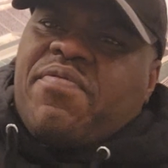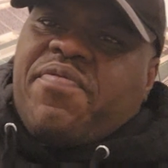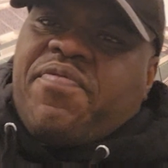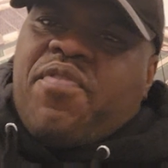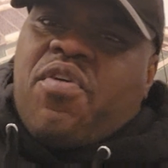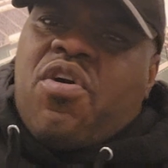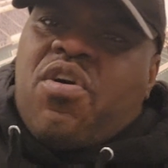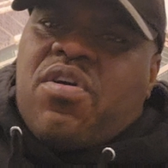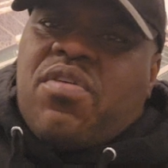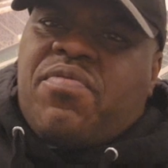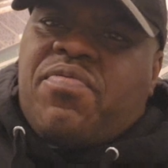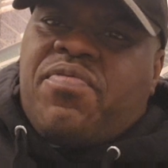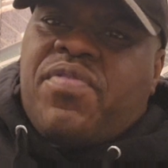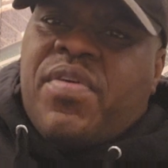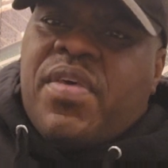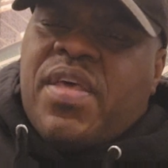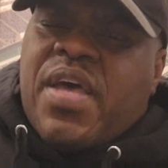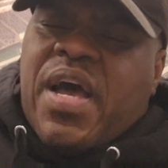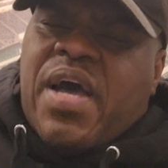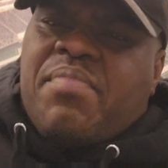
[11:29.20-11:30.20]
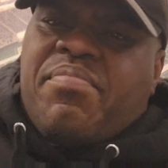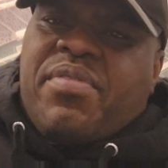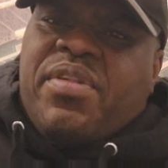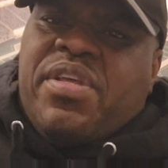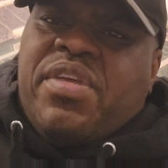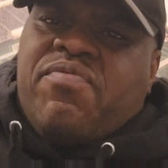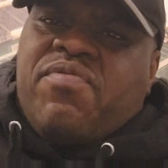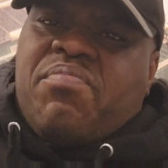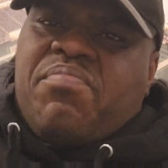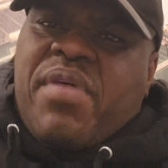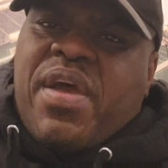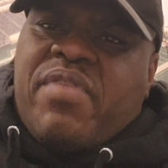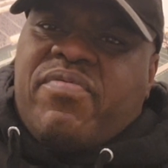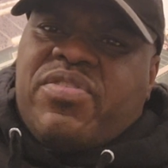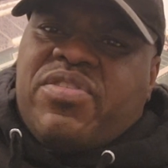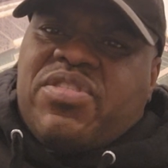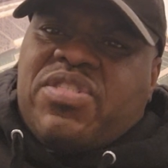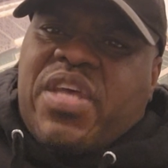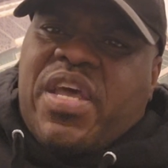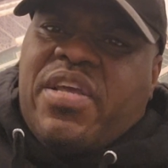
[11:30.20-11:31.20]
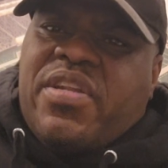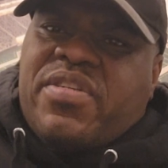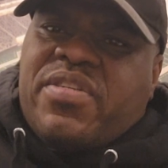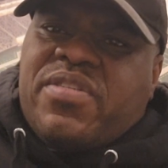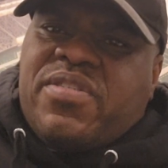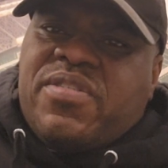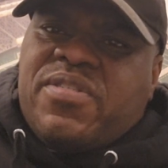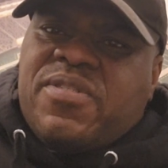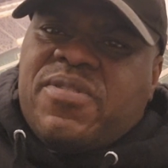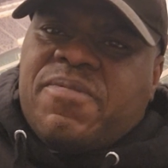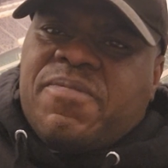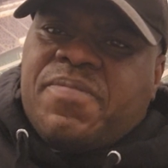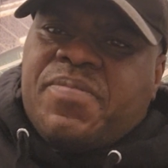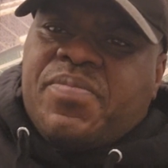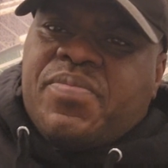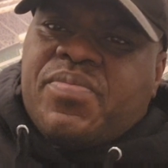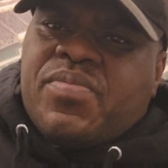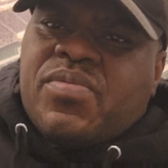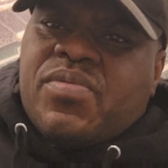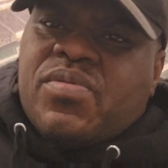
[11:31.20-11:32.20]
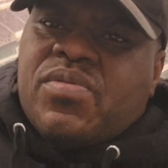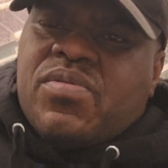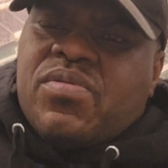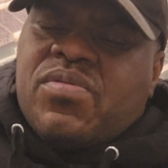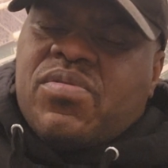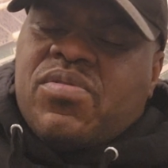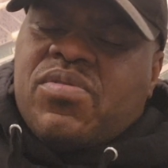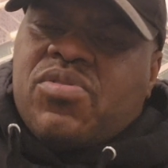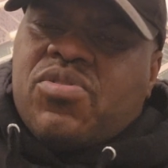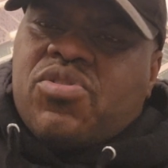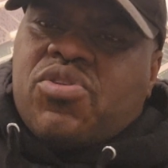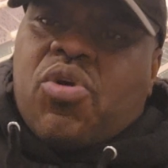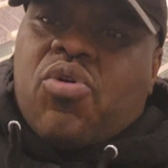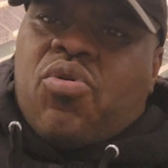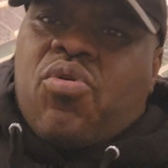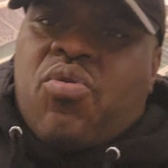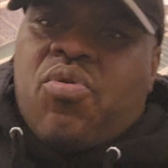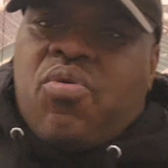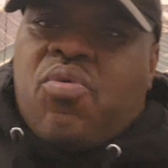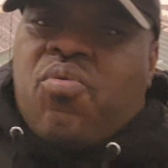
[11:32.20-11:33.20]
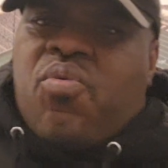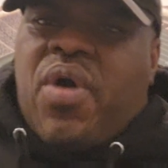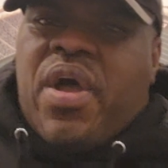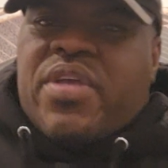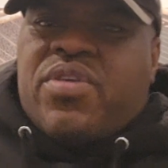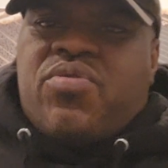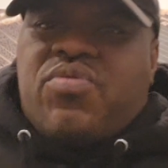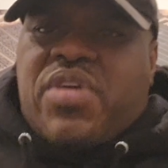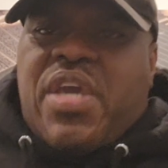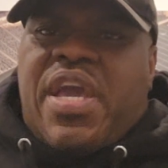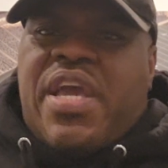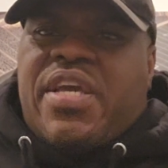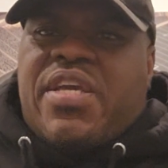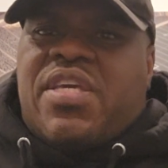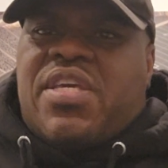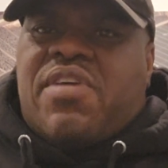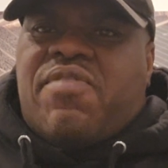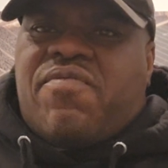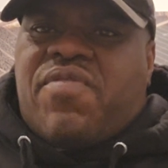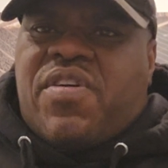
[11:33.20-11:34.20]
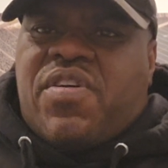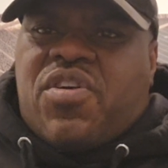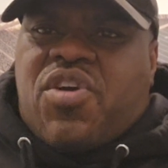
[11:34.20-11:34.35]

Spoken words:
Favre, I believe, and Barry Sanders. So why you can't give a